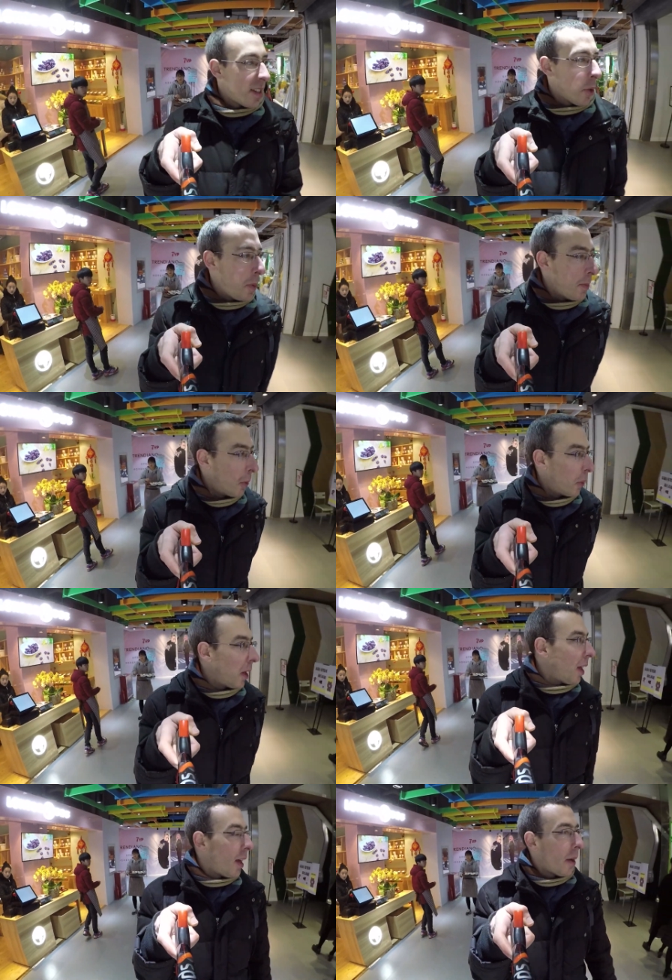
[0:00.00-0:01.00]
So people
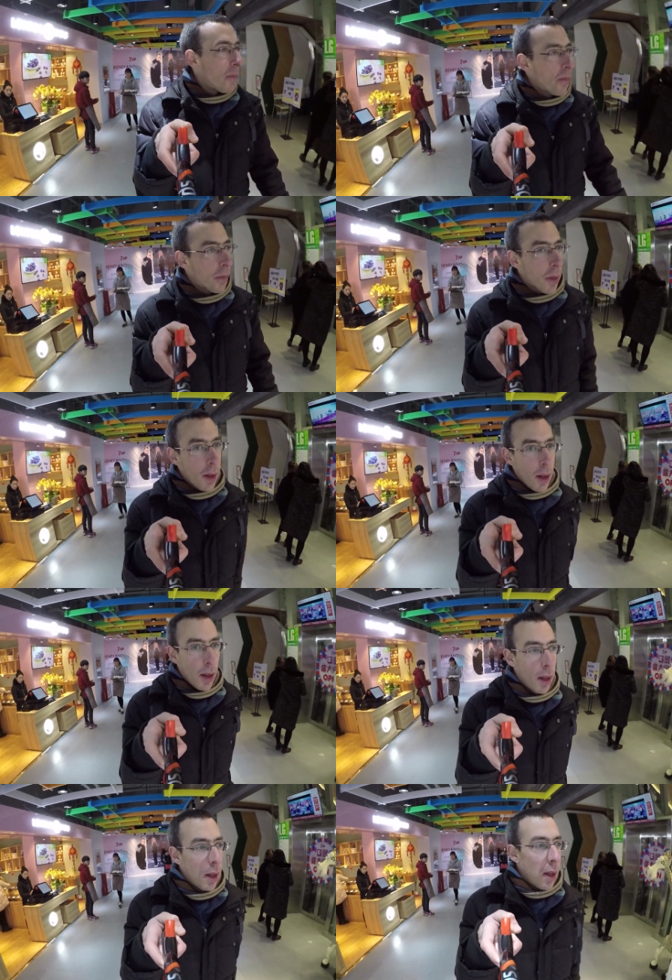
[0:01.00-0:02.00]

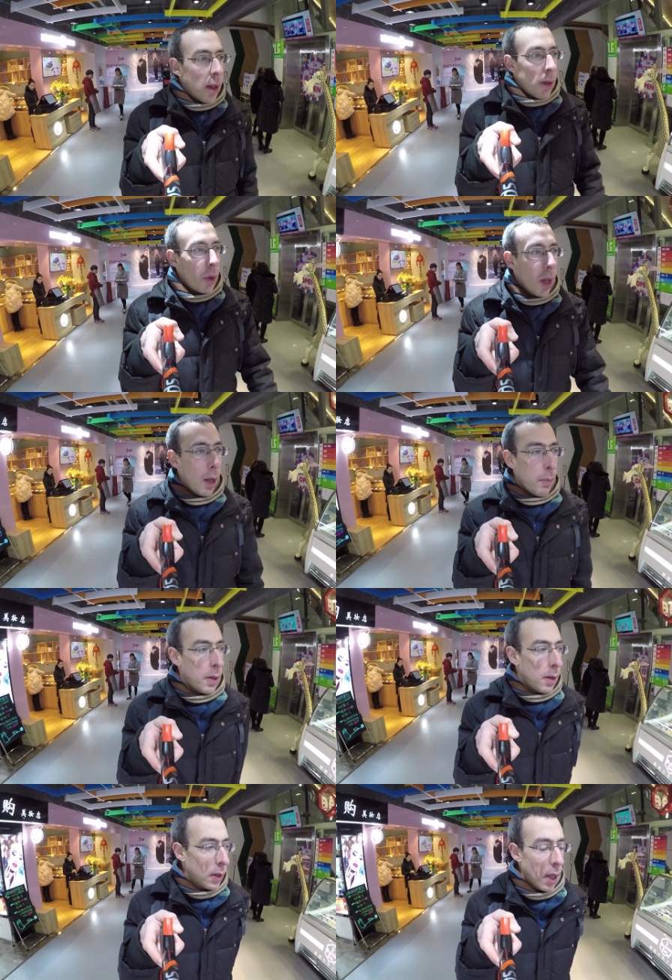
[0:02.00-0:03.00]
will help.
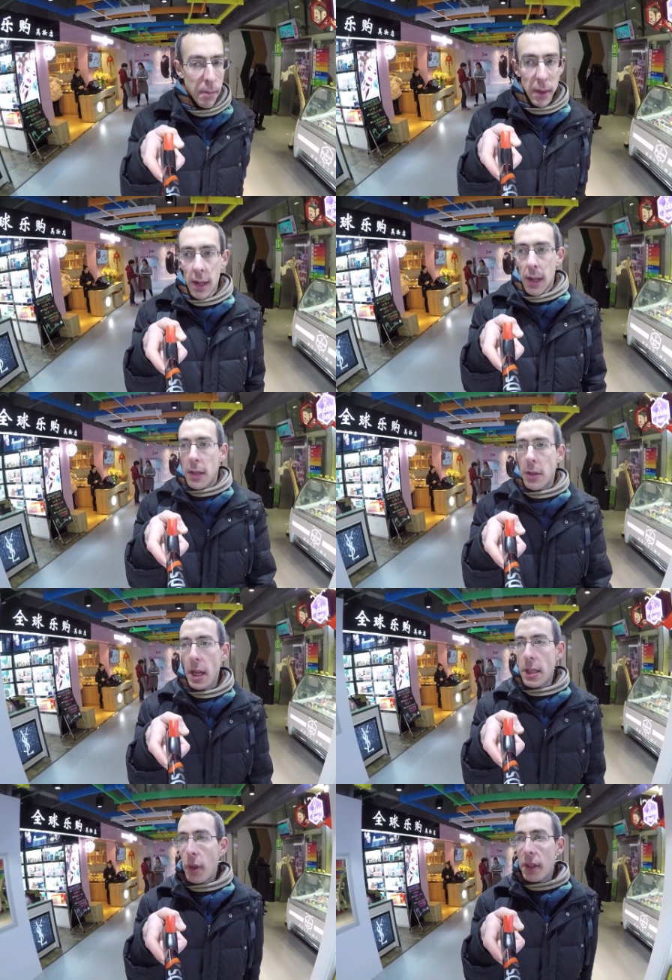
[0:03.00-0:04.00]
So
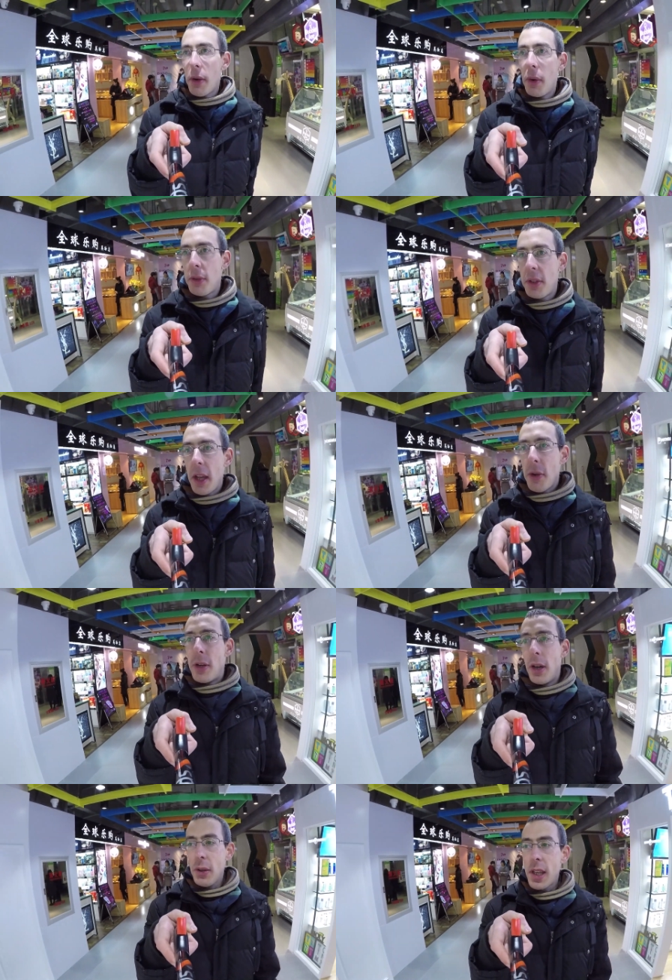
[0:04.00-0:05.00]
that's what I want to tell you.
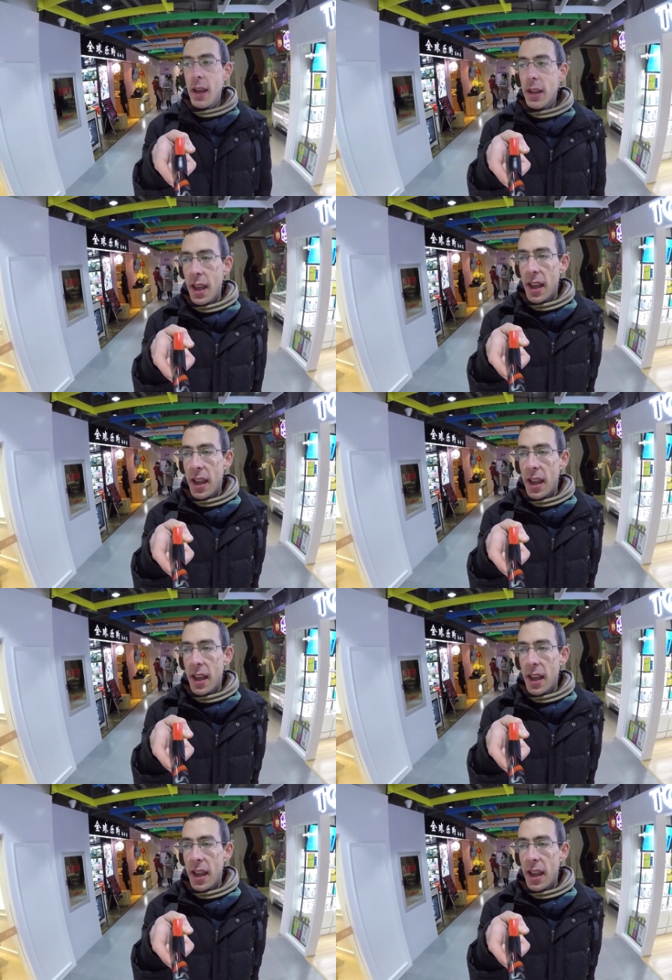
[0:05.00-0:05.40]
Okay.